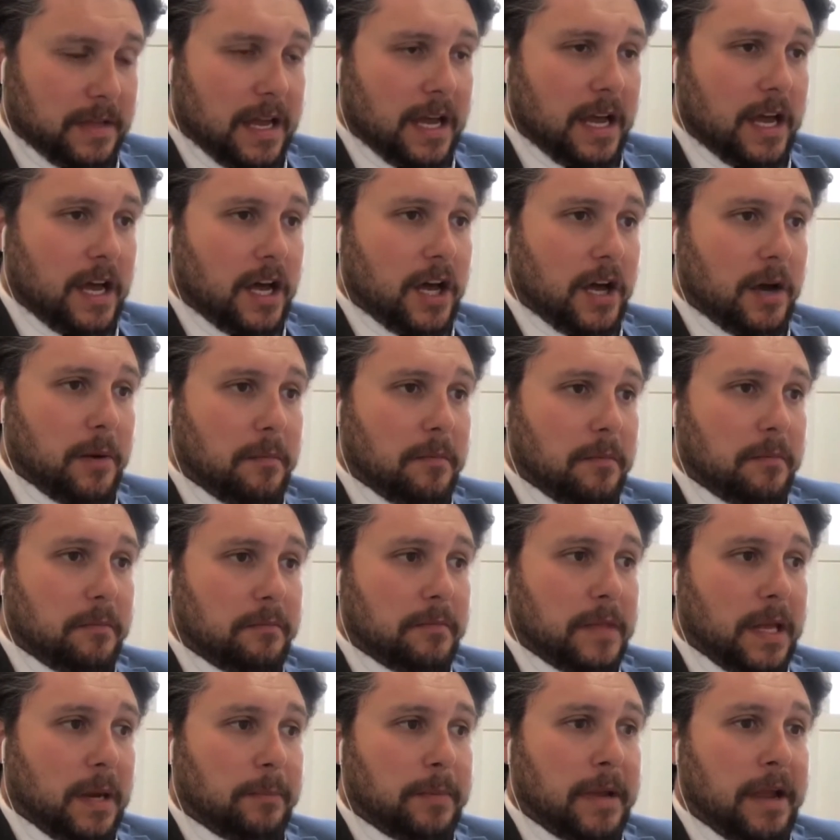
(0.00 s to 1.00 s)

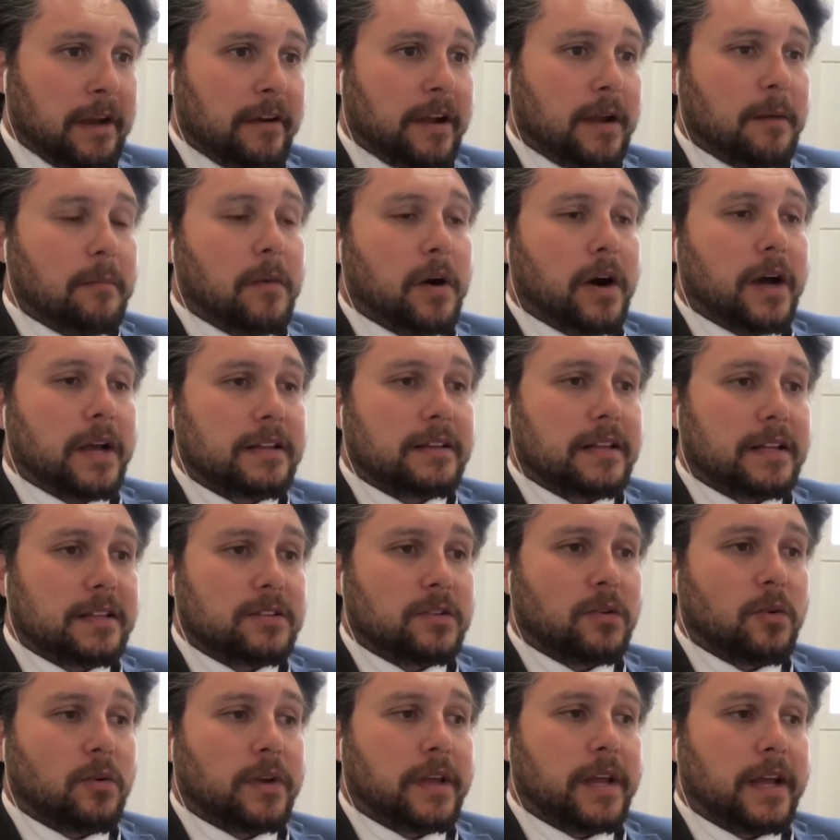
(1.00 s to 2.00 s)
Now, bearing in mind they're
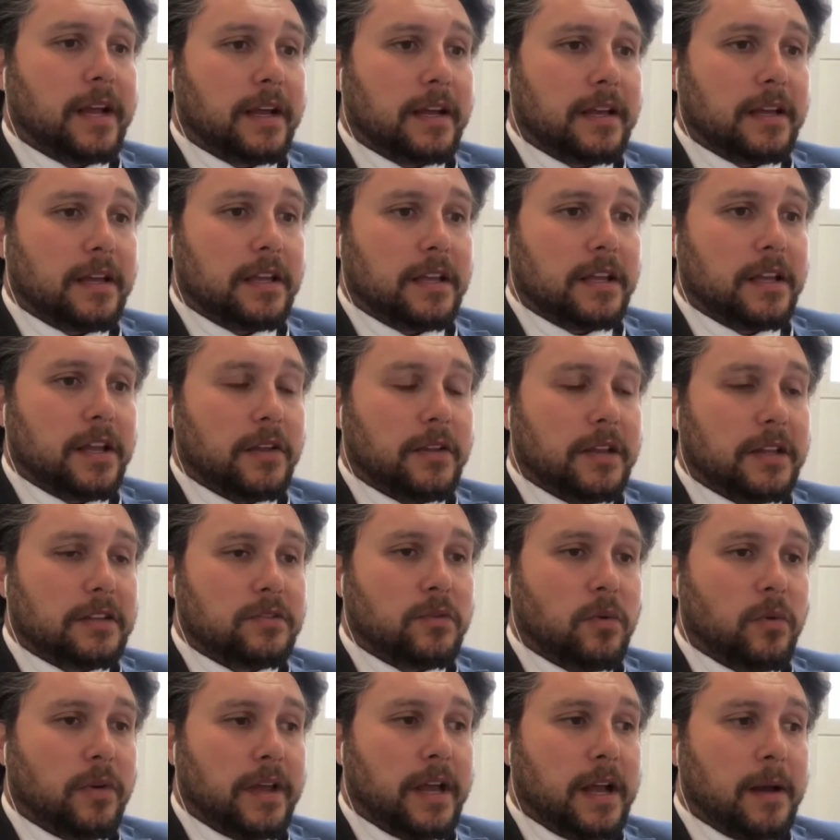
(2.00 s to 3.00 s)

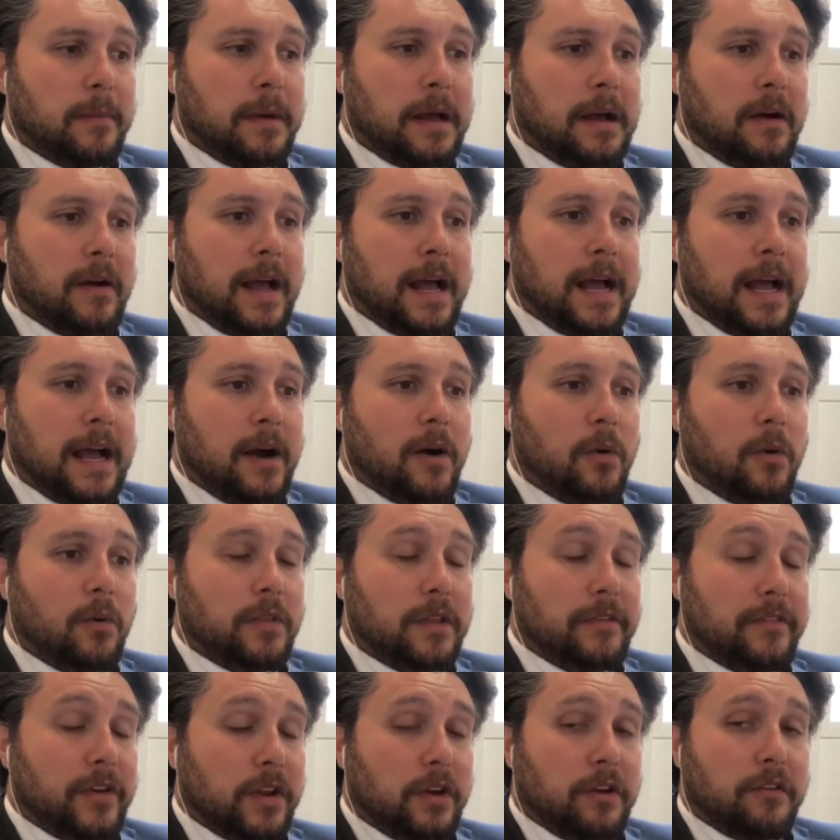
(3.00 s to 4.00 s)
talking about how
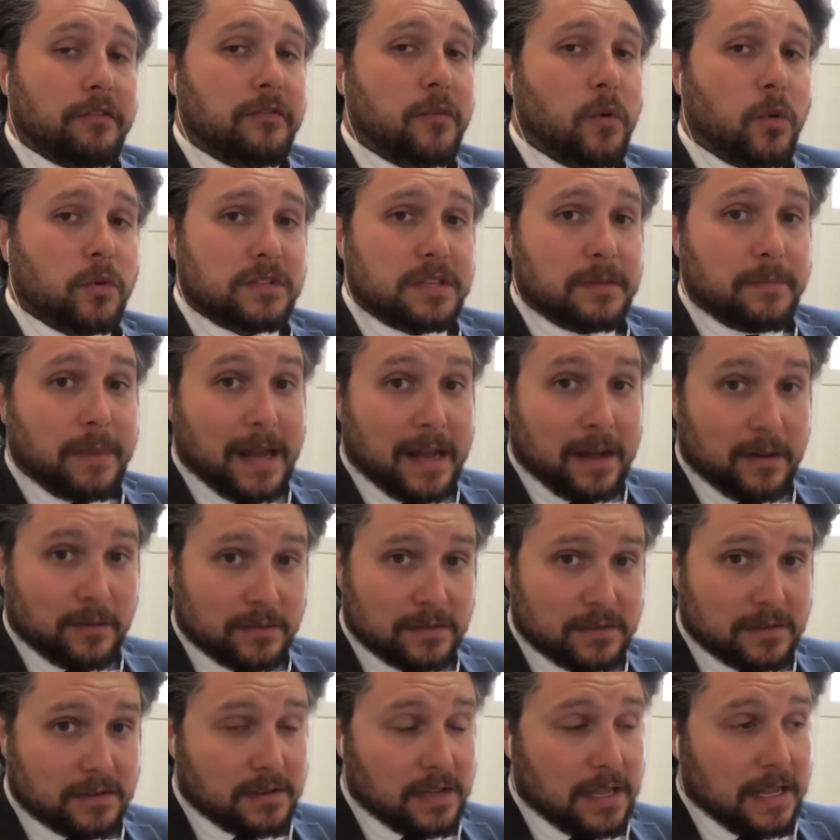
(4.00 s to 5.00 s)
they've only got
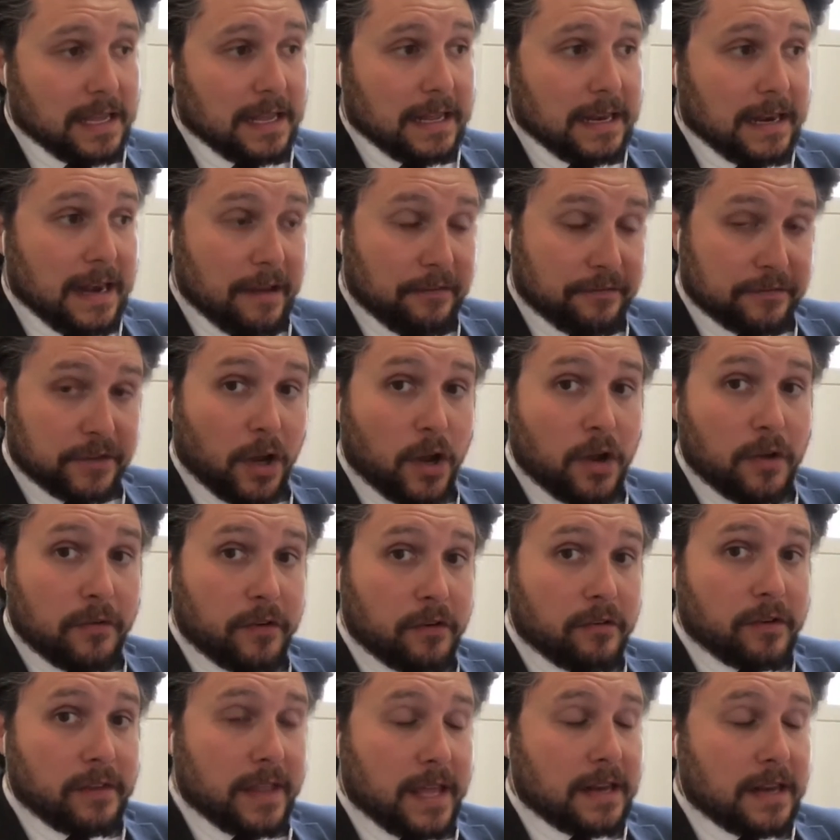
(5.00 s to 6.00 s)
£40 left
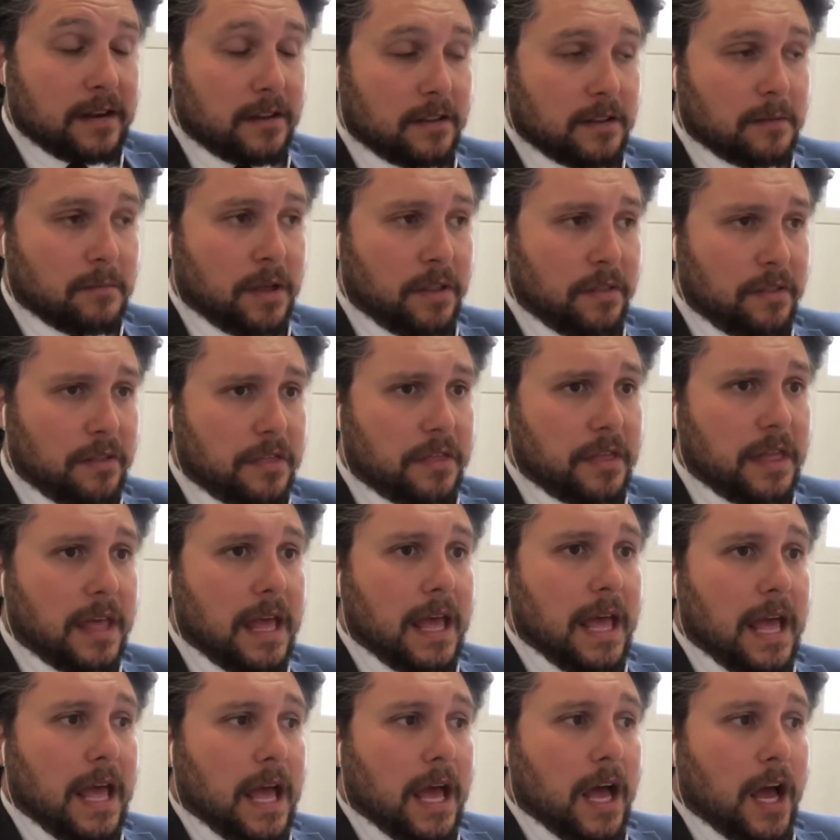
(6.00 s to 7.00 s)
over at the end of the month,
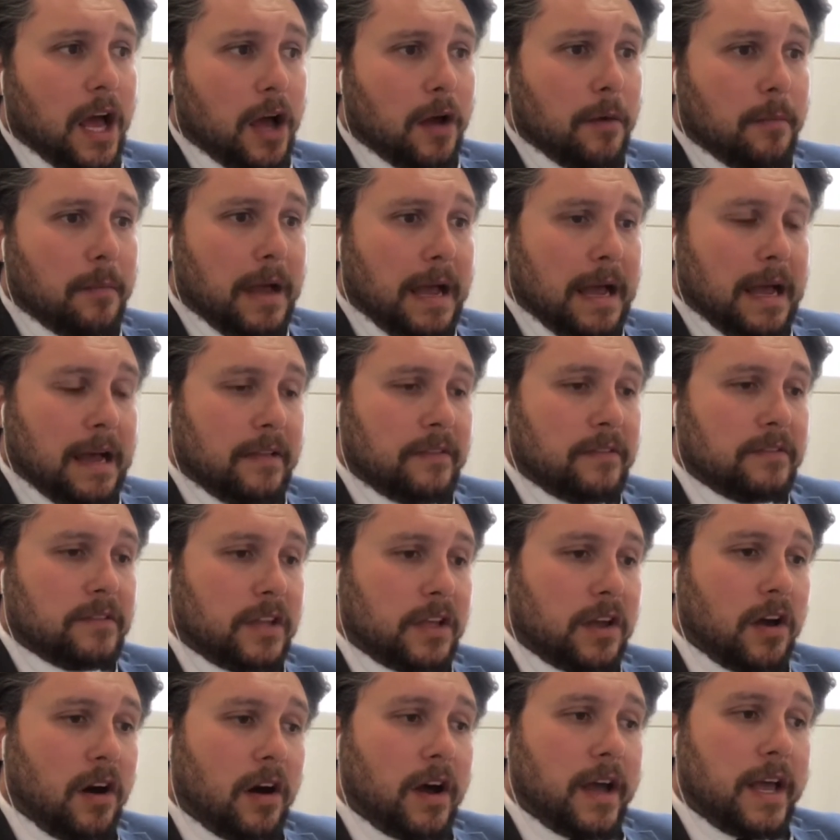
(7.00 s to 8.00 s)
and
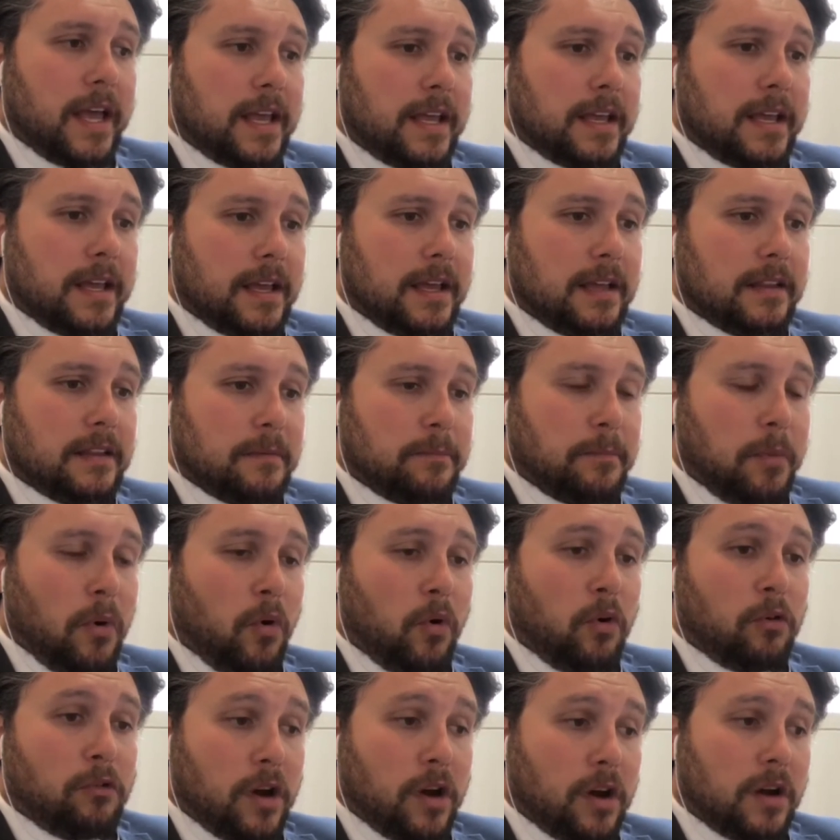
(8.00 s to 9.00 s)
the
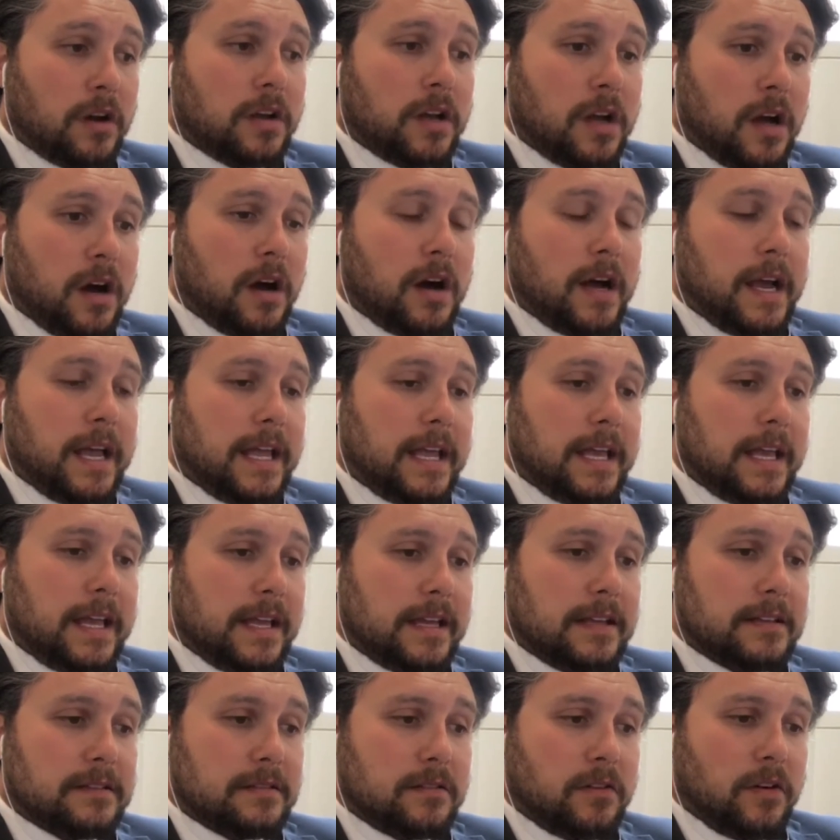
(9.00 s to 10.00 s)
poorer guy,
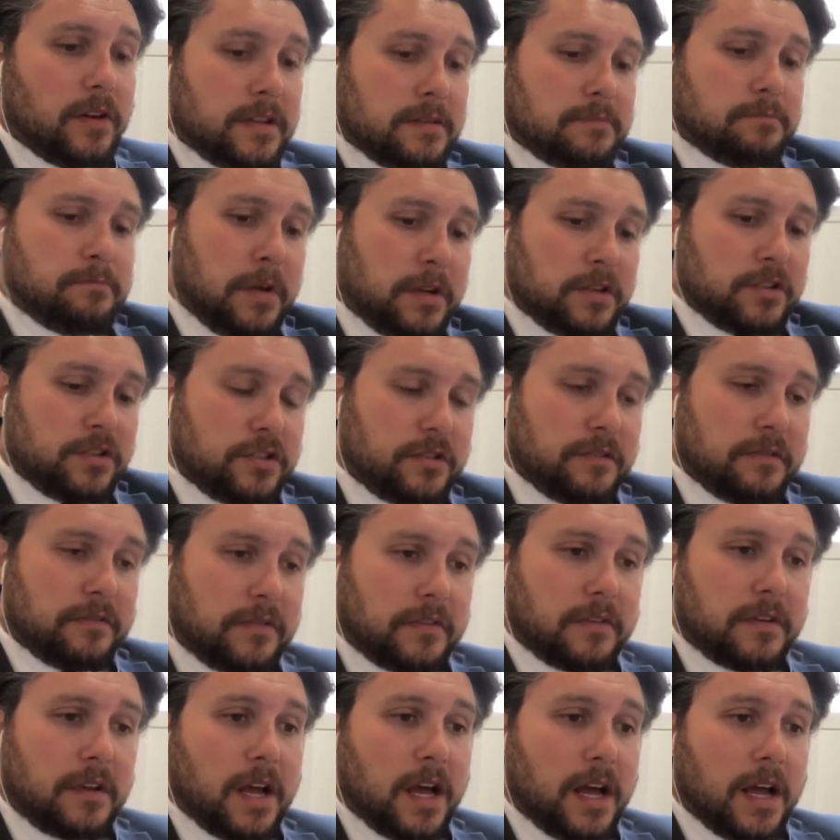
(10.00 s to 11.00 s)
is got his bunch of
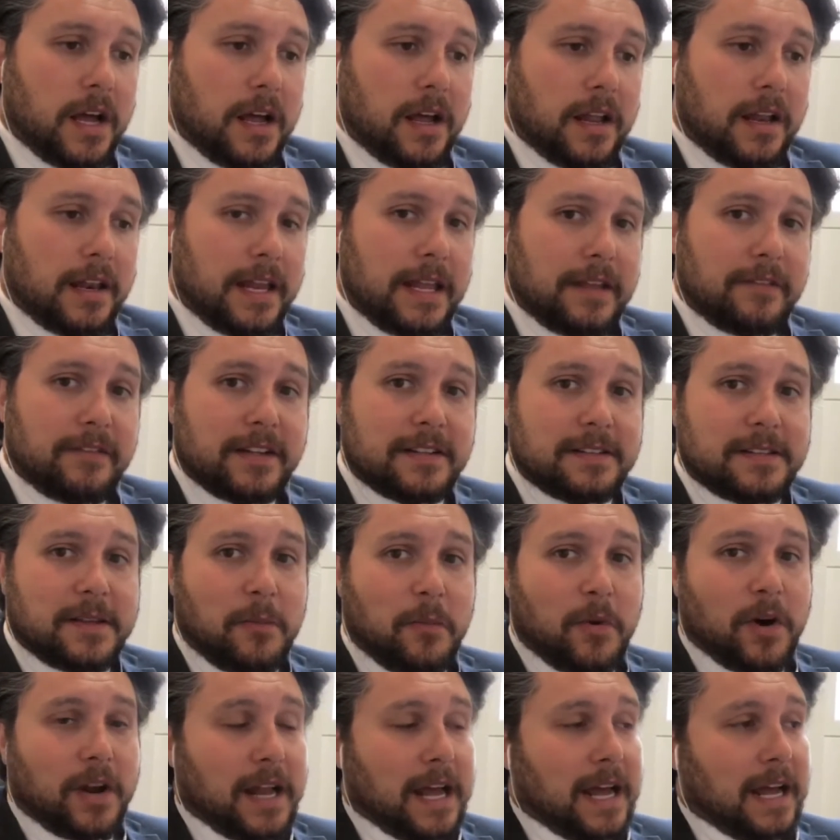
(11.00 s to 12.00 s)
leaflets
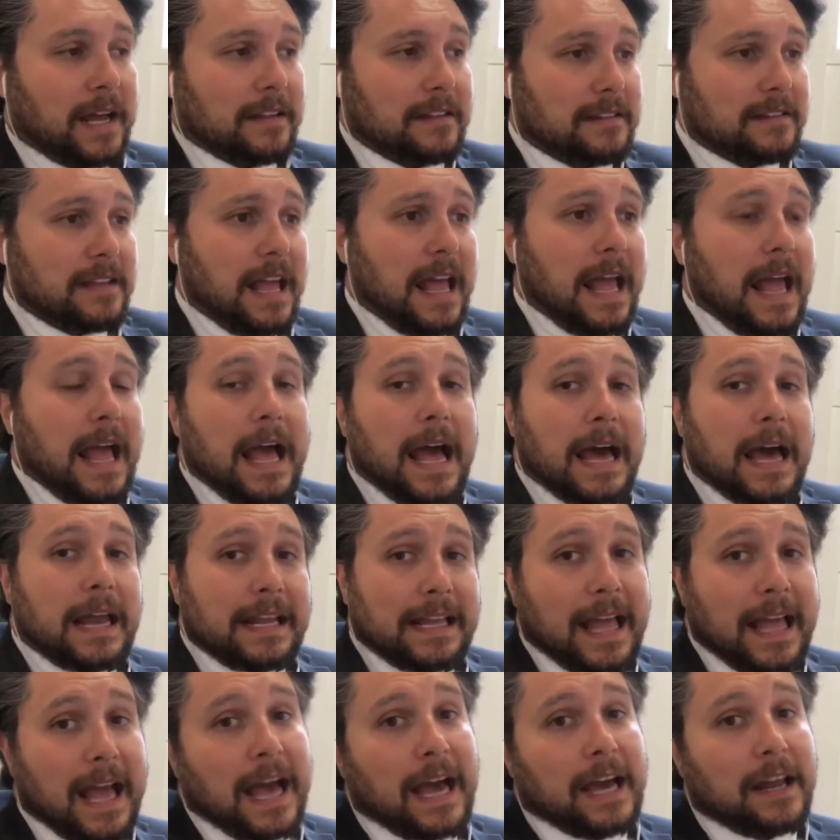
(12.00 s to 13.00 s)
in one hand and a
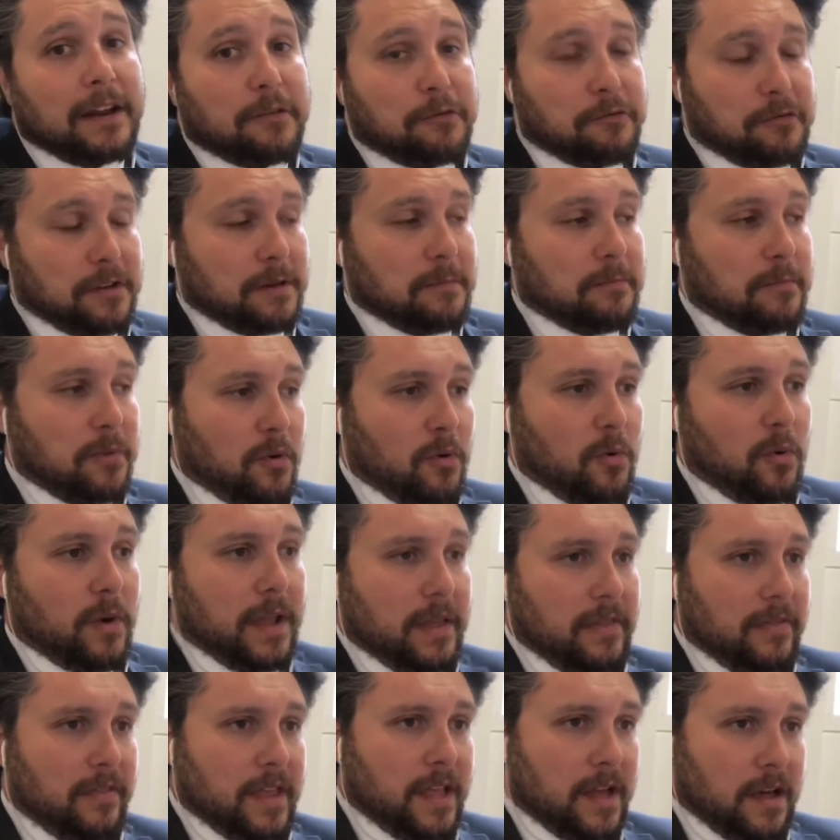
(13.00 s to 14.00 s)
can of Red Bull
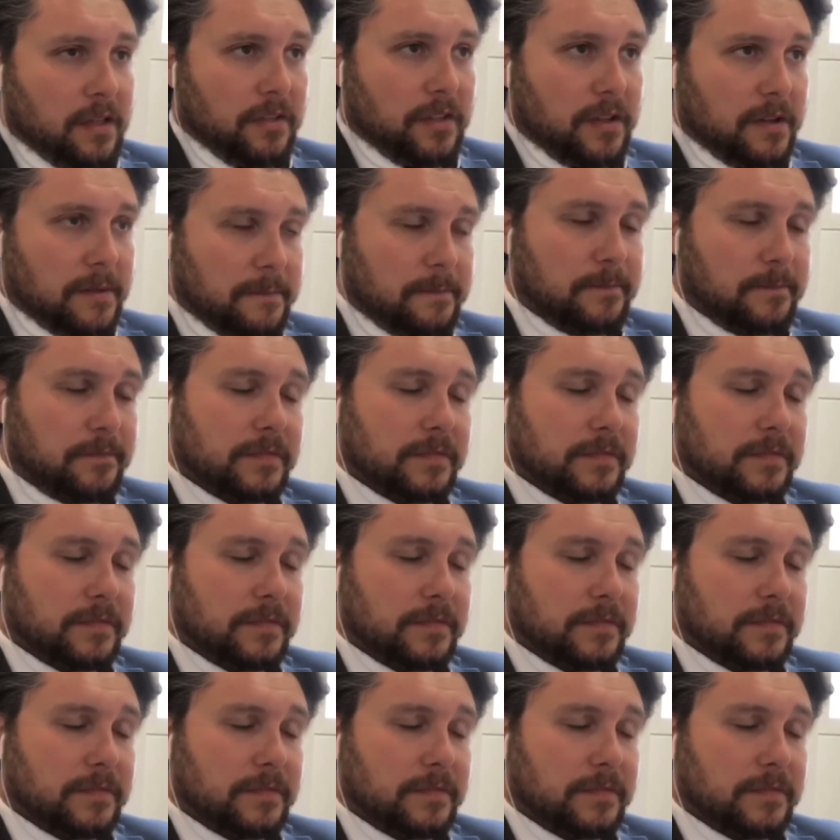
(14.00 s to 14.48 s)
in the other.